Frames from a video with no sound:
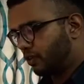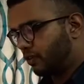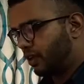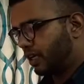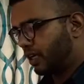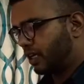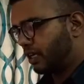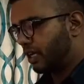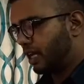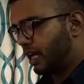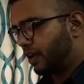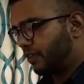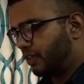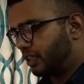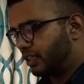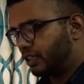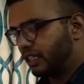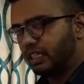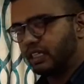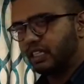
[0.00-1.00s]
vehicle
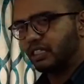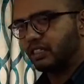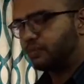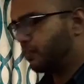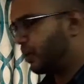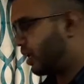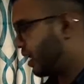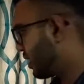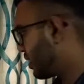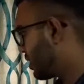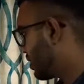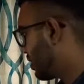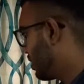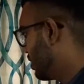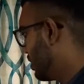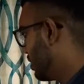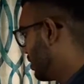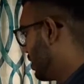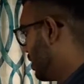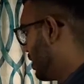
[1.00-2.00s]
having the disc brake,
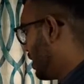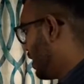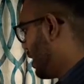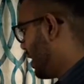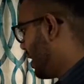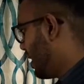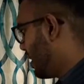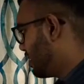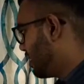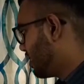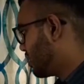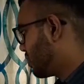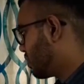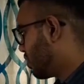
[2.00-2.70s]
and the